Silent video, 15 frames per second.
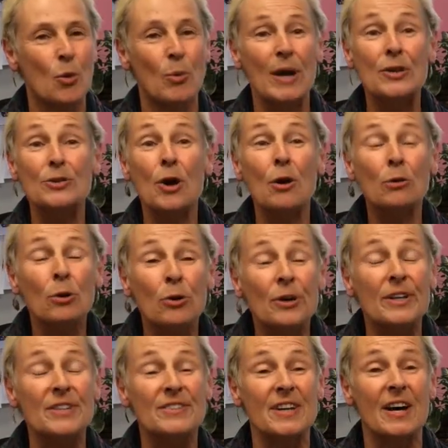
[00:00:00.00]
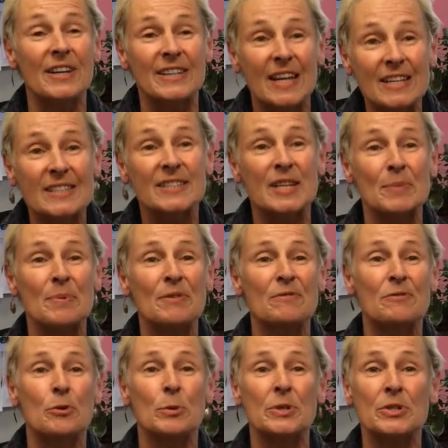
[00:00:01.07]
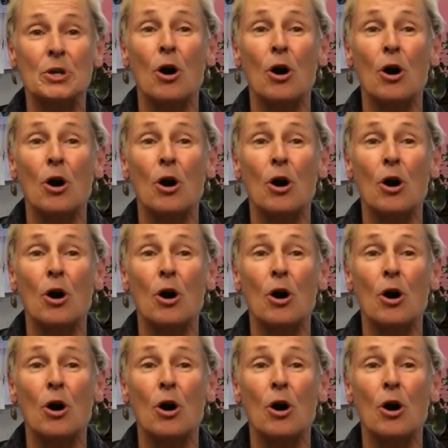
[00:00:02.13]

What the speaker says: where no lawyers are yet stepping forward